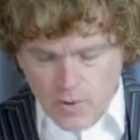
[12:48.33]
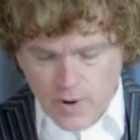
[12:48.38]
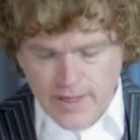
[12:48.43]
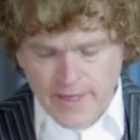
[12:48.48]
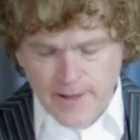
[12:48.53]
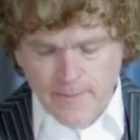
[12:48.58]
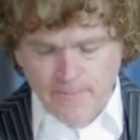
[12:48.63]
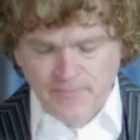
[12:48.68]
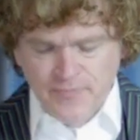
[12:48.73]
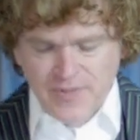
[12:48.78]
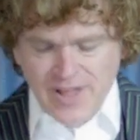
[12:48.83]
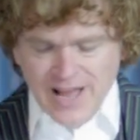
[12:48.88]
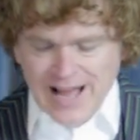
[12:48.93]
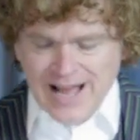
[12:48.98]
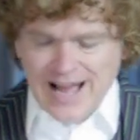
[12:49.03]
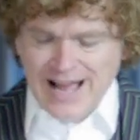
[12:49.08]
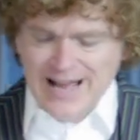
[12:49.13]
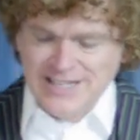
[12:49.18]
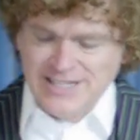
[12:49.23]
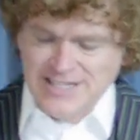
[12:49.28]
with it
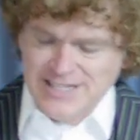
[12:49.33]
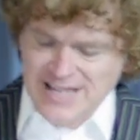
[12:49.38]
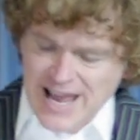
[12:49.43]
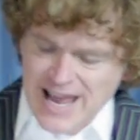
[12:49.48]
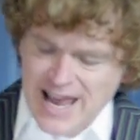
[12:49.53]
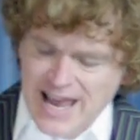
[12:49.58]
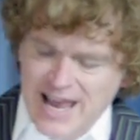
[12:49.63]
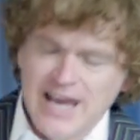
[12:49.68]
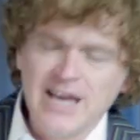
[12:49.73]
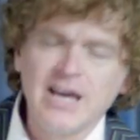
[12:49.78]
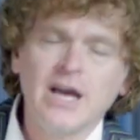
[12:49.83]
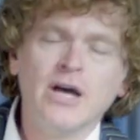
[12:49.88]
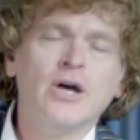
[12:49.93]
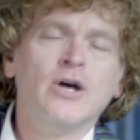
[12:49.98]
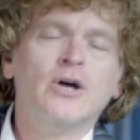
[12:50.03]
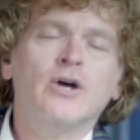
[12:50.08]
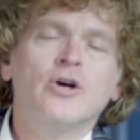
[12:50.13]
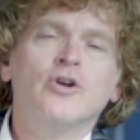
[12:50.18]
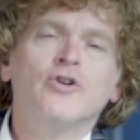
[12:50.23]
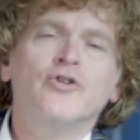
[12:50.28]
I say
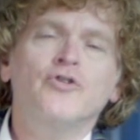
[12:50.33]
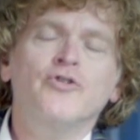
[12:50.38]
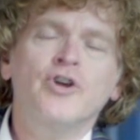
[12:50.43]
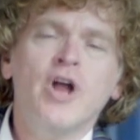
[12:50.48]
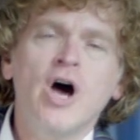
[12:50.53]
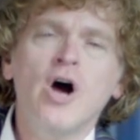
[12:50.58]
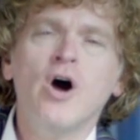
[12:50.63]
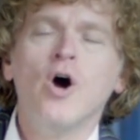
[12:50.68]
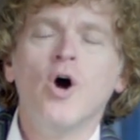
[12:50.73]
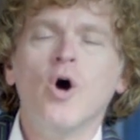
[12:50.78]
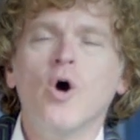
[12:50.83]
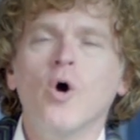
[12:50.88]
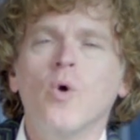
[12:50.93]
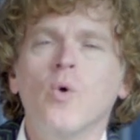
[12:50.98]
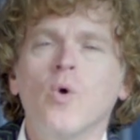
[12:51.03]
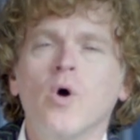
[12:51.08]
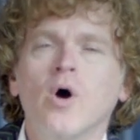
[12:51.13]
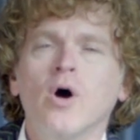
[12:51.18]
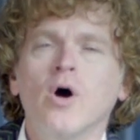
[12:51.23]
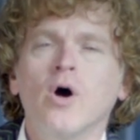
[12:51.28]

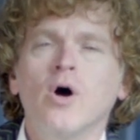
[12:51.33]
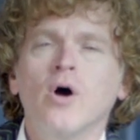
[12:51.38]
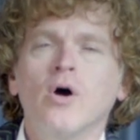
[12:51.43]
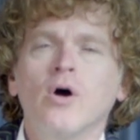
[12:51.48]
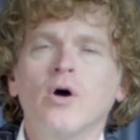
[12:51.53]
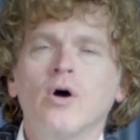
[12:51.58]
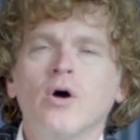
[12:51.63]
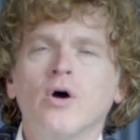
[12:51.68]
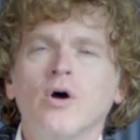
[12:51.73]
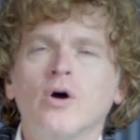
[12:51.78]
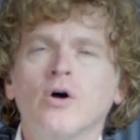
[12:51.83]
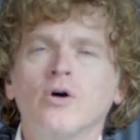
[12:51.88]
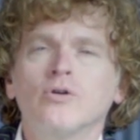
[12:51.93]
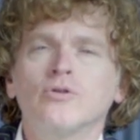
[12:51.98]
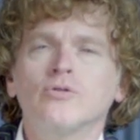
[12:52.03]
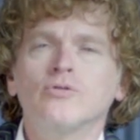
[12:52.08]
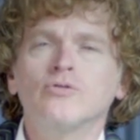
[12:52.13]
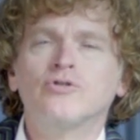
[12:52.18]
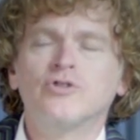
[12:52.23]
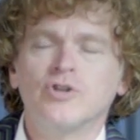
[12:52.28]
no
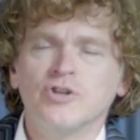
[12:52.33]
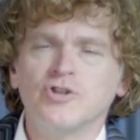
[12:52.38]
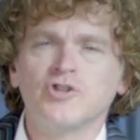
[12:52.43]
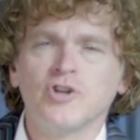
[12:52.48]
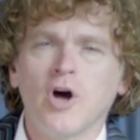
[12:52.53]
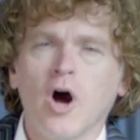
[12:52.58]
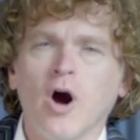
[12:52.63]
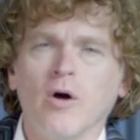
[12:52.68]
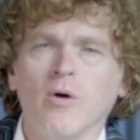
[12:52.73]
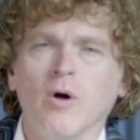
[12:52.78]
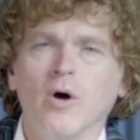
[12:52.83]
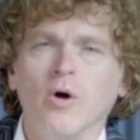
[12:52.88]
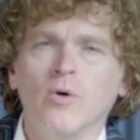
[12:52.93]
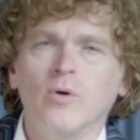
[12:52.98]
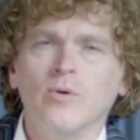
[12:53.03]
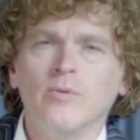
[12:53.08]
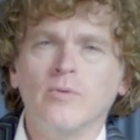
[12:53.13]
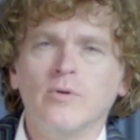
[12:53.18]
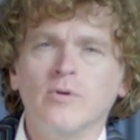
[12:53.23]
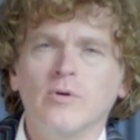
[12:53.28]
to
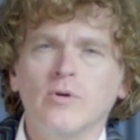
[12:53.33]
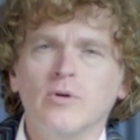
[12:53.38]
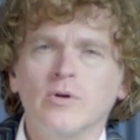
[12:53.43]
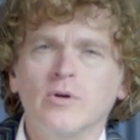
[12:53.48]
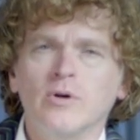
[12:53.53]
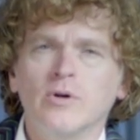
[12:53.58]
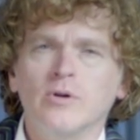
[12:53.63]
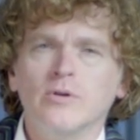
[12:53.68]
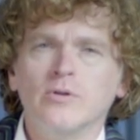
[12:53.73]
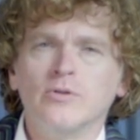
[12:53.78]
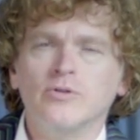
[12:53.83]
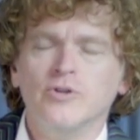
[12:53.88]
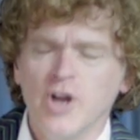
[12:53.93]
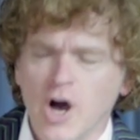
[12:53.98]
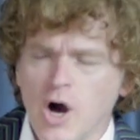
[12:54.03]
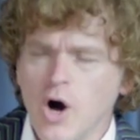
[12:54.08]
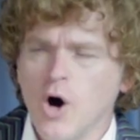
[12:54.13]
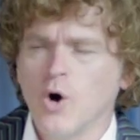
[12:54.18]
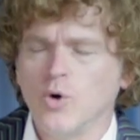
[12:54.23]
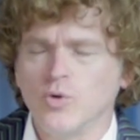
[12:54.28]
sorrow
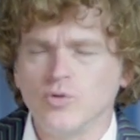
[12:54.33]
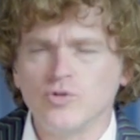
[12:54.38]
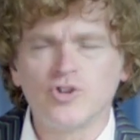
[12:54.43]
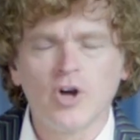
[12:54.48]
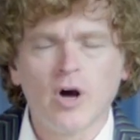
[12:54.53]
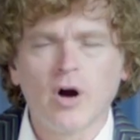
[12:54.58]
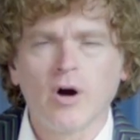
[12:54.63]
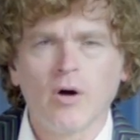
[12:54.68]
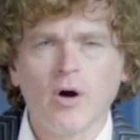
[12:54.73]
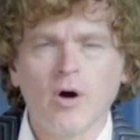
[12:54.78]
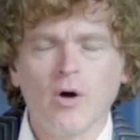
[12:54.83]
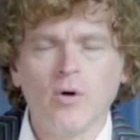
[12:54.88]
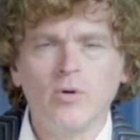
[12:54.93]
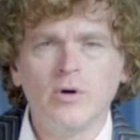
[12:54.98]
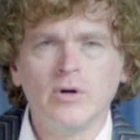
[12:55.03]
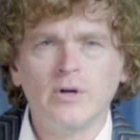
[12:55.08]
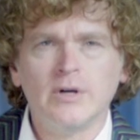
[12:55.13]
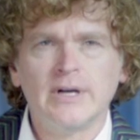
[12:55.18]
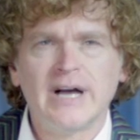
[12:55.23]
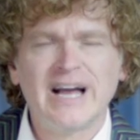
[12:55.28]
no sorrow
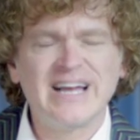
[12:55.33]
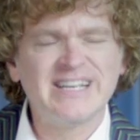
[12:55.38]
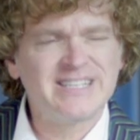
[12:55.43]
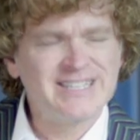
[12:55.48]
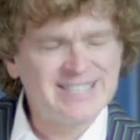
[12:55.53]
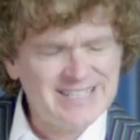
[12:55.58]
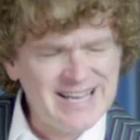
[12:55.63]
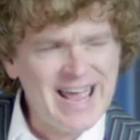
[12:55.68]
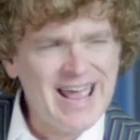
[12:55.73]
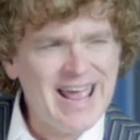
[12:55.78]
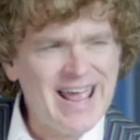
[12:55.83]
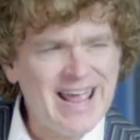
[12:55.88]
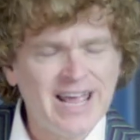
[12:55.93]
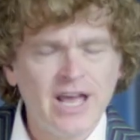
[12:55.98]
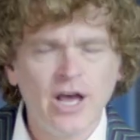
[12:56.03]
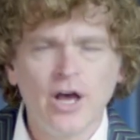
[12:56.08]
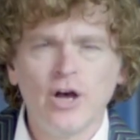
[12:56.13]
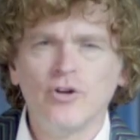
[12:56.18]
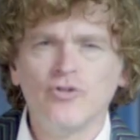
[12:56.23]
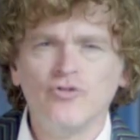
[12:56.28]
I
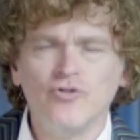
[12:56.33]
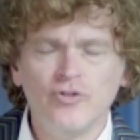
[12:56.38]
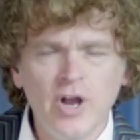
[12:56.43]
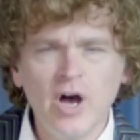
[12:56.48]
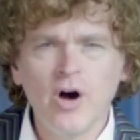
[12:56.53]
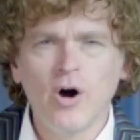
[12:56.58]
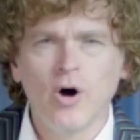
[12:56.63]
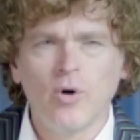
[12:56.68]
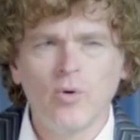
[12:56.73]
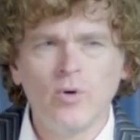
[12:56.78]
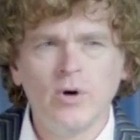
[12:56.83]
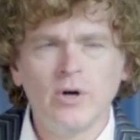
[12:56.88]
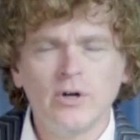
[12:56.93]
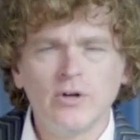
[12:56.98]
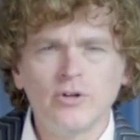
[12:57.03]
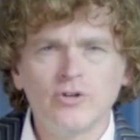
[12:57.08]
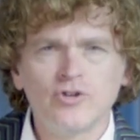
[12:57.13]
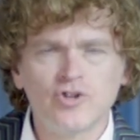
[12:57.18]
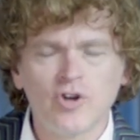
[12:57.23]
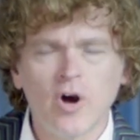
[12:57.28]
say no
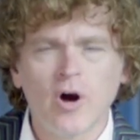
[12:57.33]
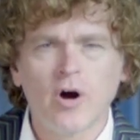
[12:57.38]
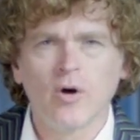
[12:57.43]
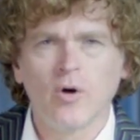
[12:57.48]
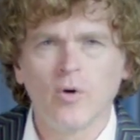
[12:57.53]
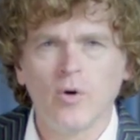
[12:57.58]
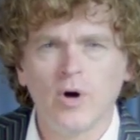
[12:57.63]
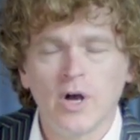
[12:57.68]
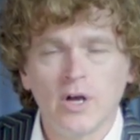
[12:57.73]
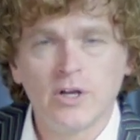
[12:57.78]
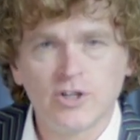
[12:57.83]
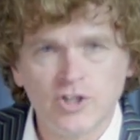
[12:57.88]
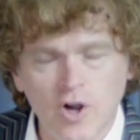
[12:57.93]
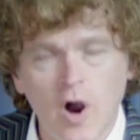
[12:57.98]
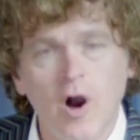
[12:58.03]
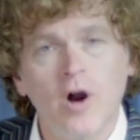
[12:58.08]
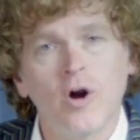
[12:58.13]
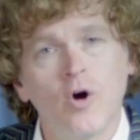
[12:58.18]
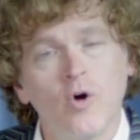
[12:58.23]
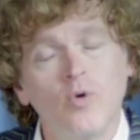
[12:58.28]
sorrow
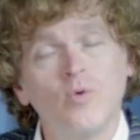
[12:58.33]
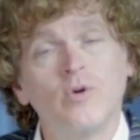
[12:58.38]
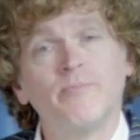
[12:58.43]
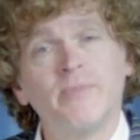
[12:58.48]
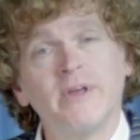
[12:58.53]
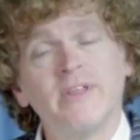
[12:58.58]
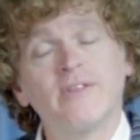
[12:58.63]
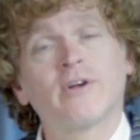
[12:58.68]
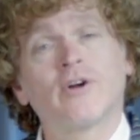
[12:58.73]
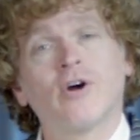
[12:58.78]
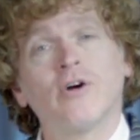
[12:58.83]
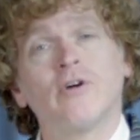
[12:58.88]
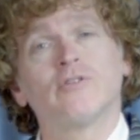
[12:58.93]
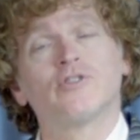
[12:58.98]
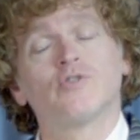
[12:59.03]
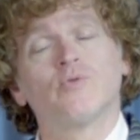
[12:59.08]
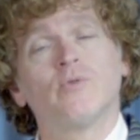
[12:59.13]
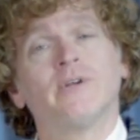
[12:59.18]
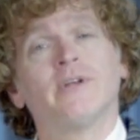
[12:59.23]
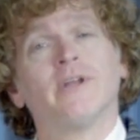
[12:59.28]
sorrow would be the
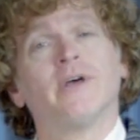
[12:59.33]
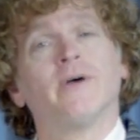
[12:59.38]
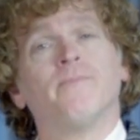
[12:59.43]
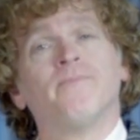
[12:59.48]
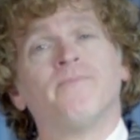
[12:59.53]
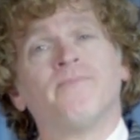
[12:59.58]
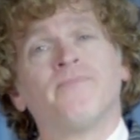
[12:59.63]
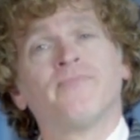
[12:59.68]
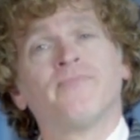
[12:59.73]
curse wouldn't it